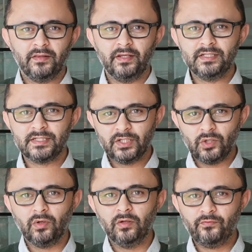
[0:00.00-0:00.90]
there is a
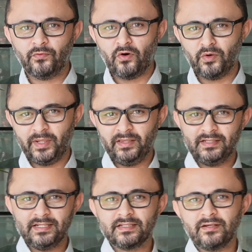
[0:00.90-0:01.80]
Google form in
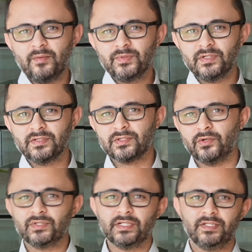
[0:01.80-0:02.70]
the description,
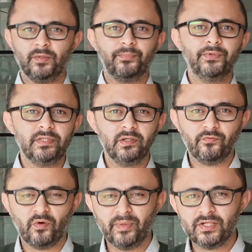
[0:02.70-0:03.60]
so you put your
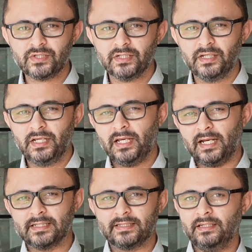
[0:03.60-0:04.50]
information
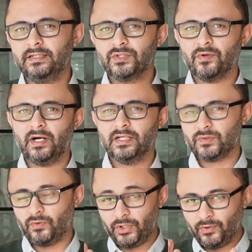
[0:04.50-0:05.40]
and send it to
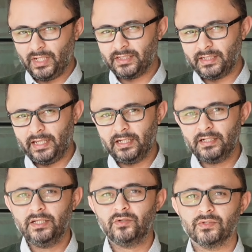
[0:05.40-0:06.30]
us, or you can
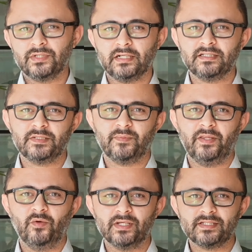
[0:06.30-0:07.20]
directly contact us
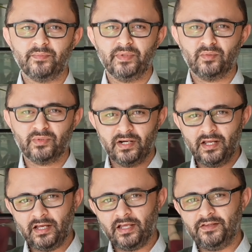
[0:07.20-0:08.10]
by the WhatsApp number.
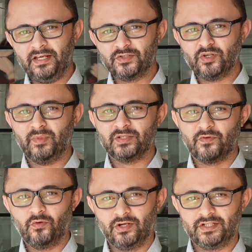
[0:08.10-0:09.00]
And thanks so much
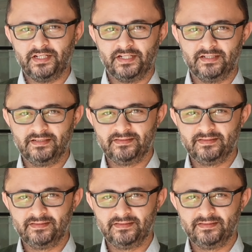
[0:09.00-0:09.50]
for watching.